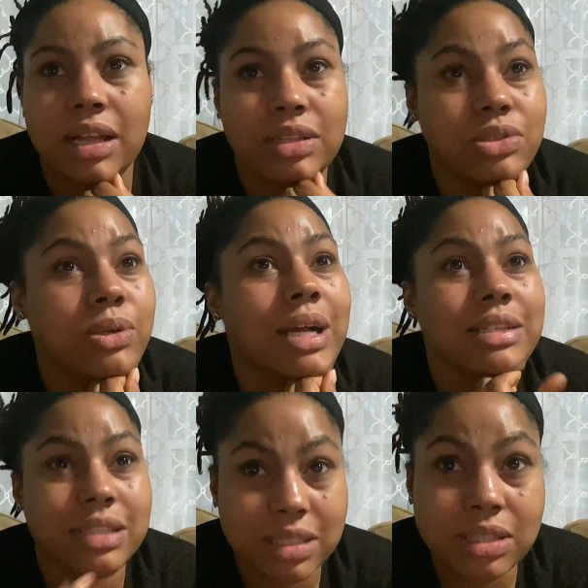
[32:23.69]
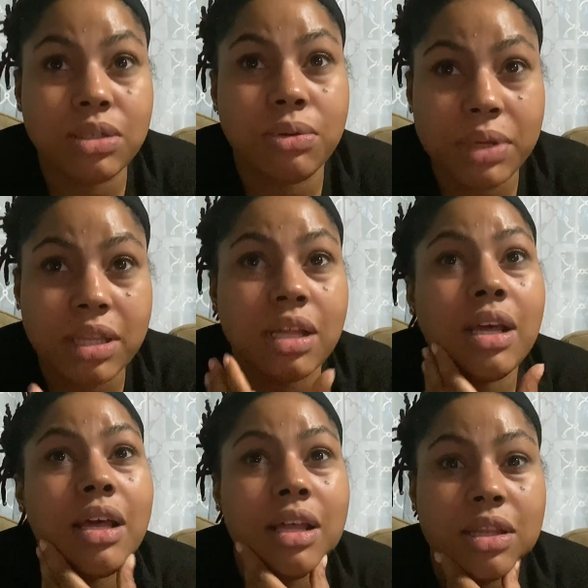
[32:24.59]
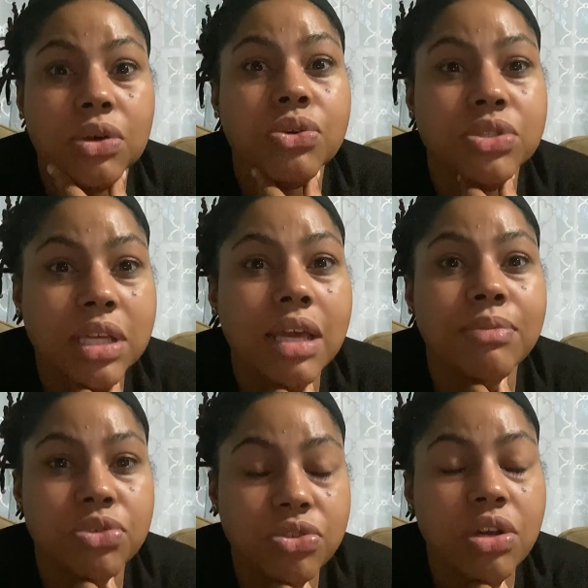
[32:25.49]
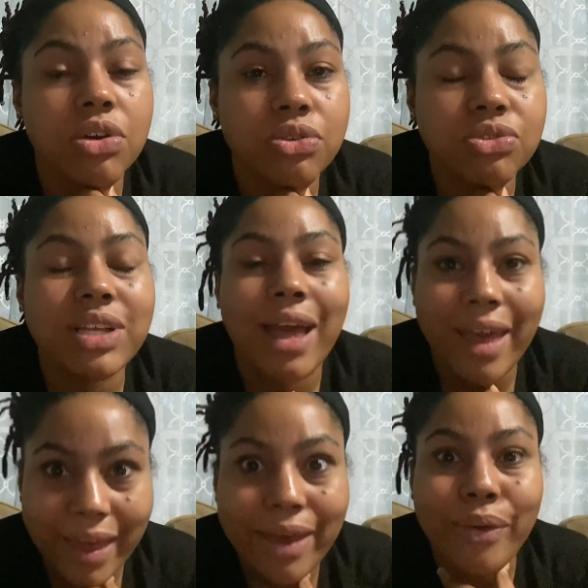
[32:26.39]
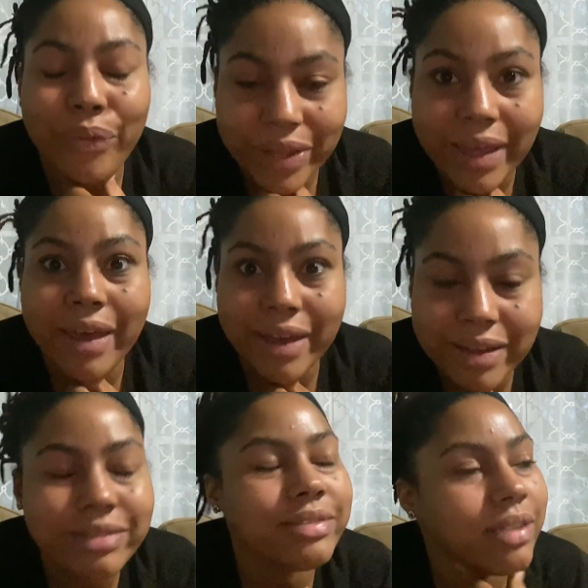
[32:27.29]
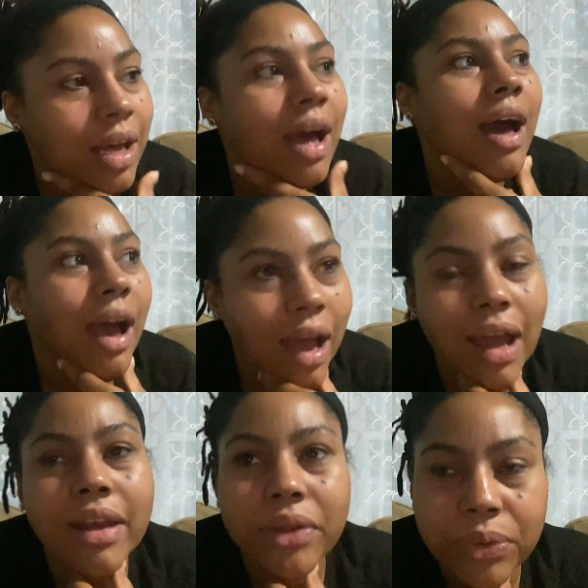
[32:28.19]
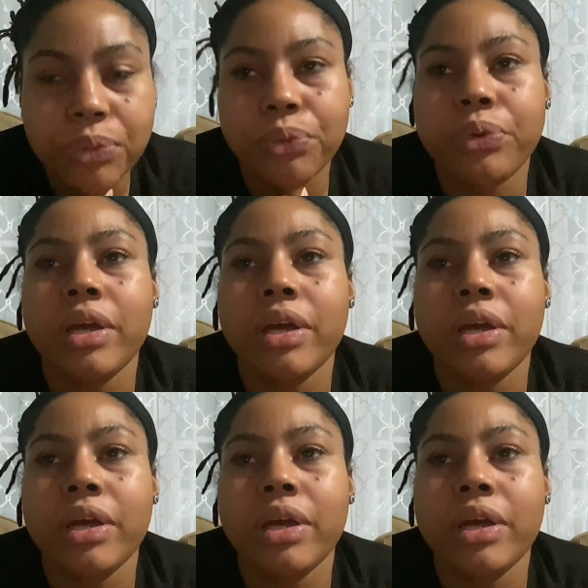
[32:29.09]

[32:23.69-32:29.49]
Do I deal with those same struggles? Hell yes, I do.